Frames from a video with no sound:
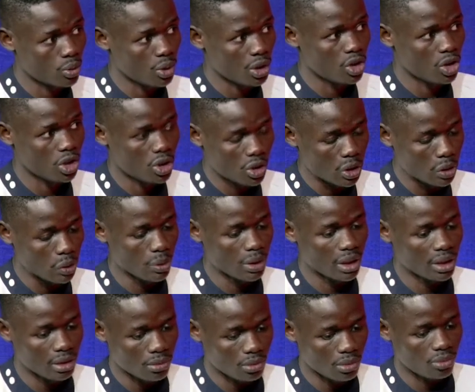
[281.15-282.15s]
We're just
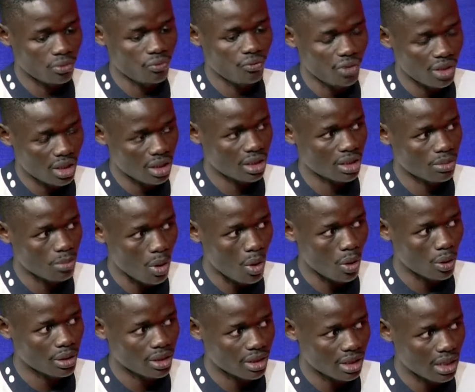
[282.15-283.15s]
doing the very
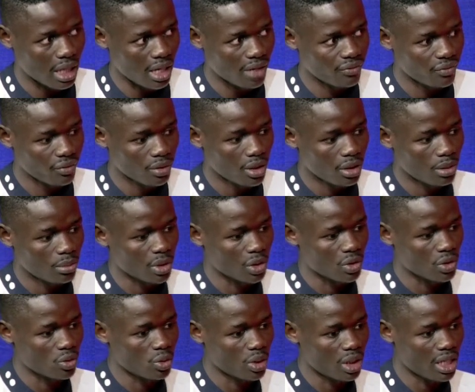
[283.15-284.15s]
small stuff
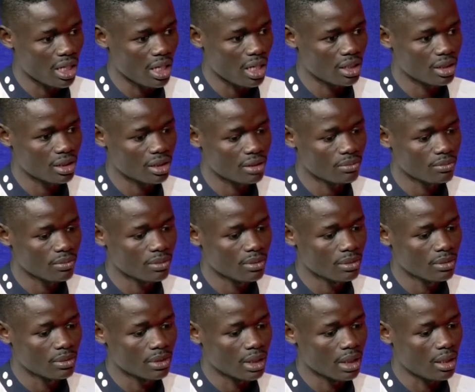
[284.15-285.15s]
because we realize
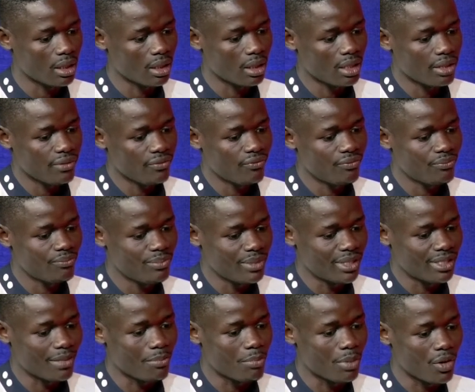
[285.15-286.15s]
life
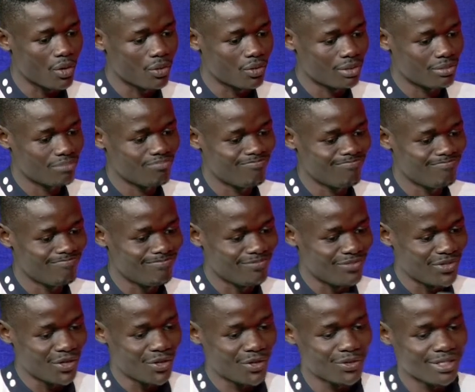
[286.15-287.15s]
is about
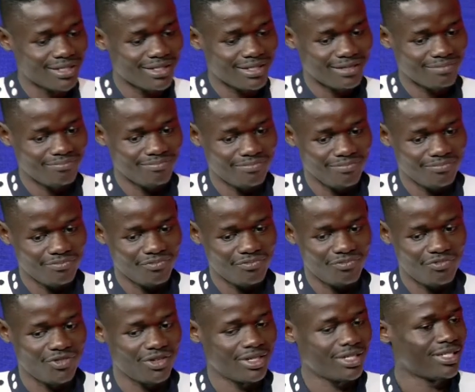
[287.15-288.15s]
those
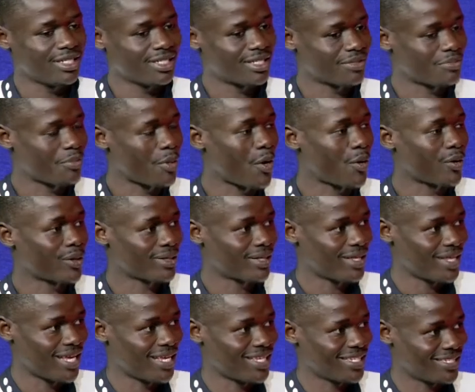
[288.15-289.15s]
very small
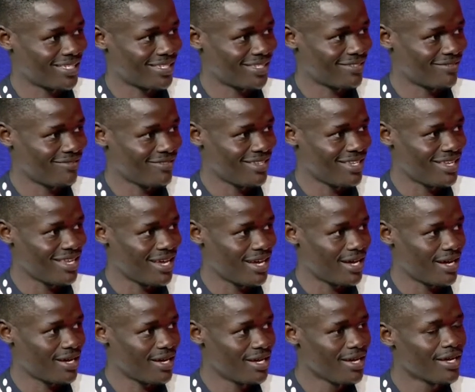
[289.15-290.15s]
things. Mm.
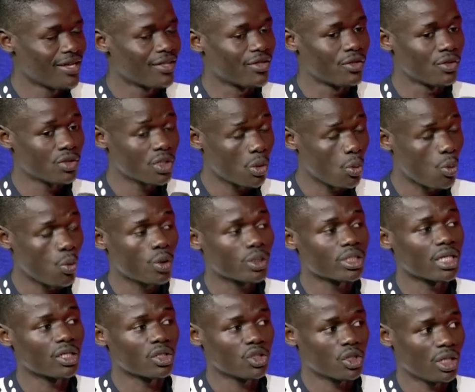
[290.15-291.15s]
Yeah, those are
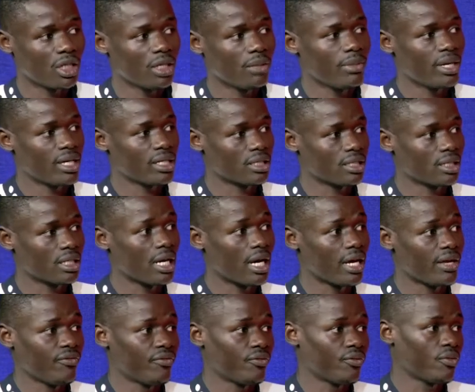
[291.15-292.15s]
what actually makes
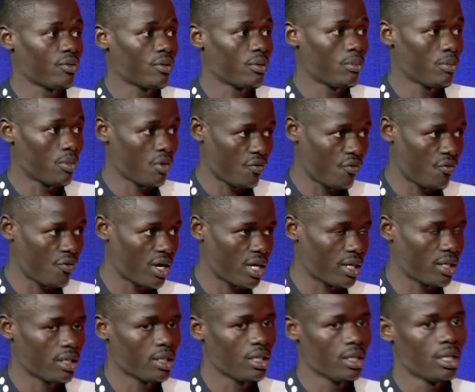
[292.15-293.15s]
life more
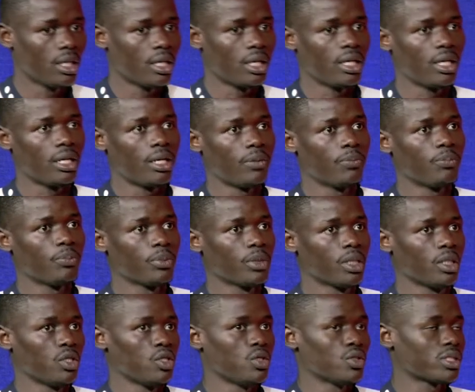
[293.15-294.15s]
fun. Mm-hmm. um,
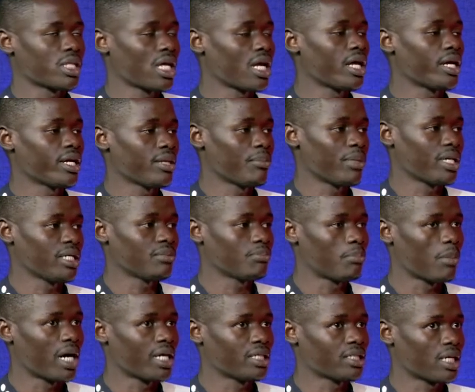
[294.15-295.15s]
your salary
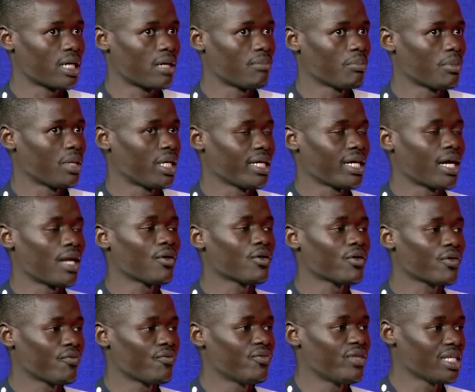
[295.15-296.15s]
might matter, like a
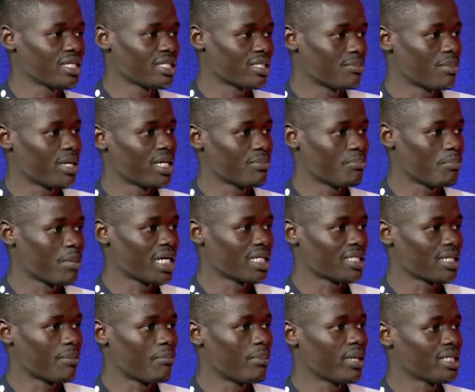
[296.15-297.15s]
lot of things might
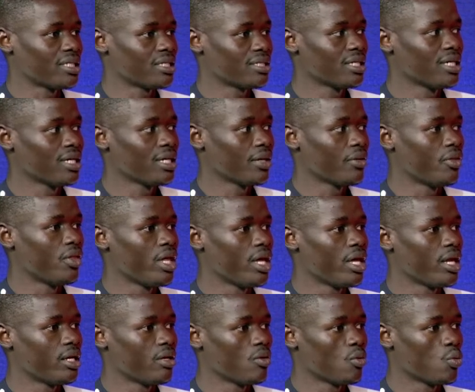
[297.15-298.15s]
matter, but mm-hmm.
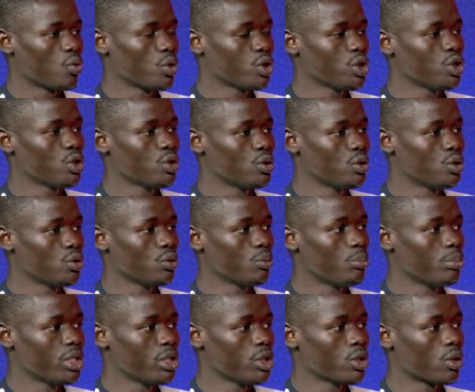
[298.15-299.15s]
then what you do
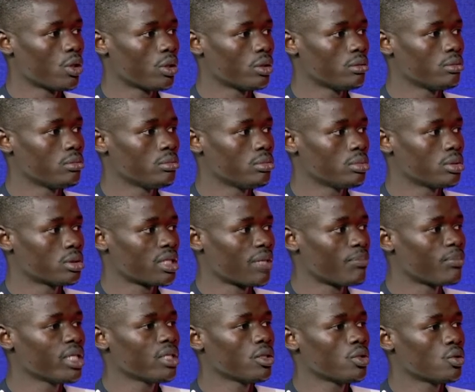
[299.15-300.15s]
beyond,
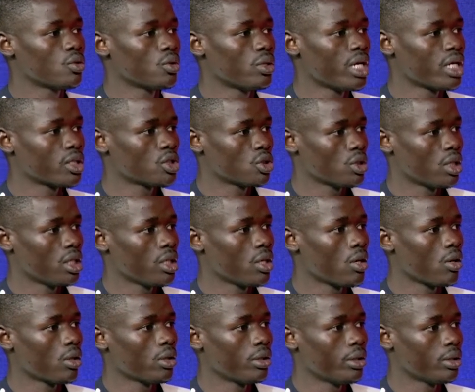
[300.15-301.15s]
something you could actually
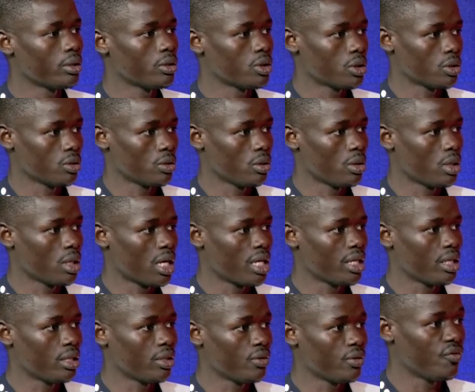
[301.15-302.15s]
hold on to
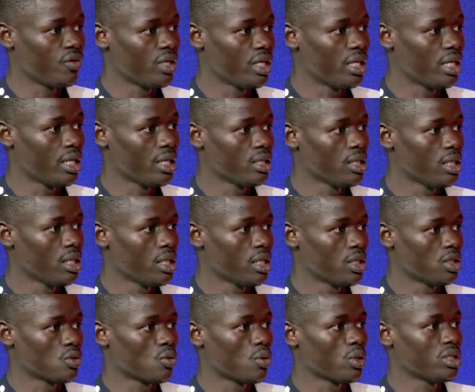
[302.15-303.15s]
at of the day,
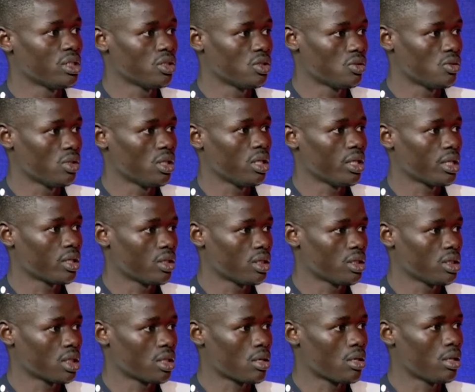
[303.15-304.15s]
is what is really
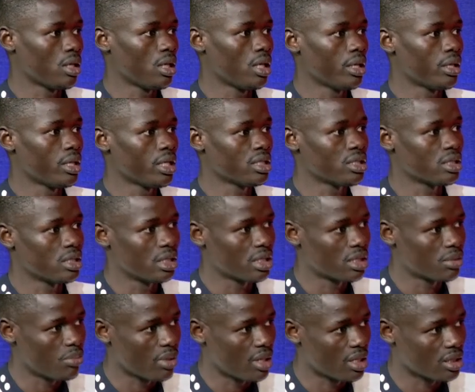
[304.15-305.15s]
critical, and that's the
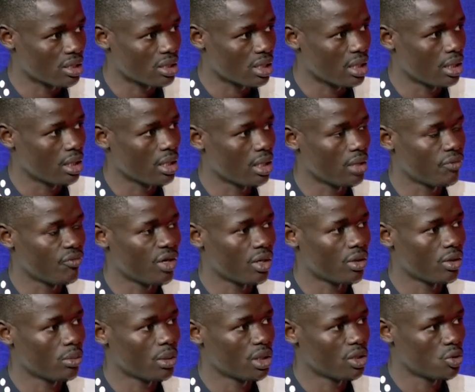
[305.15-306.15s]
space and the
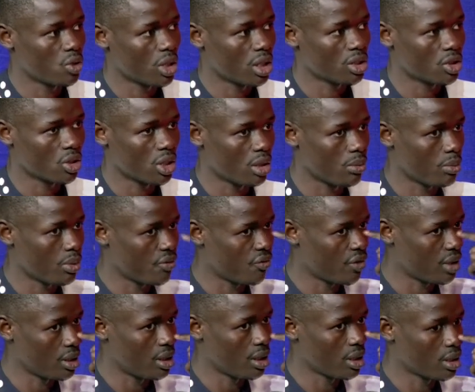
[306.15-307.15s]
environment you're actually
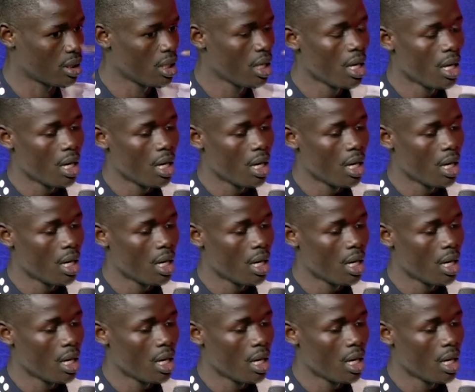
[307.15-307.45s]
providing.